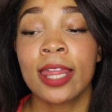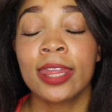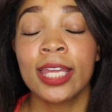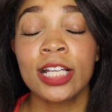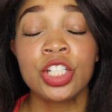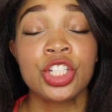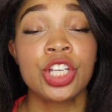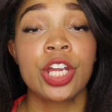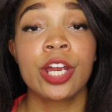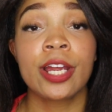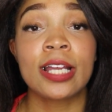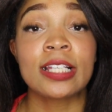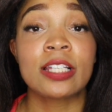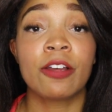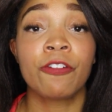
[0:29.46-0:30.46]
this year
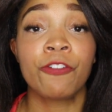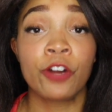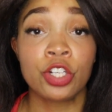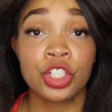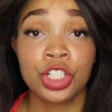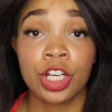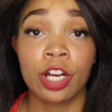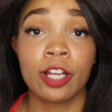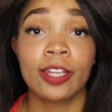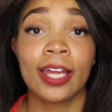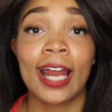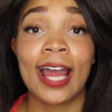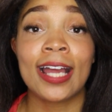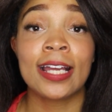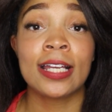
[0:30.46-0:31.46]
is the first year
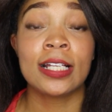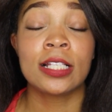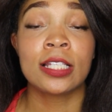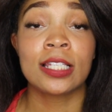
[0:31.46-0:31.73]
that I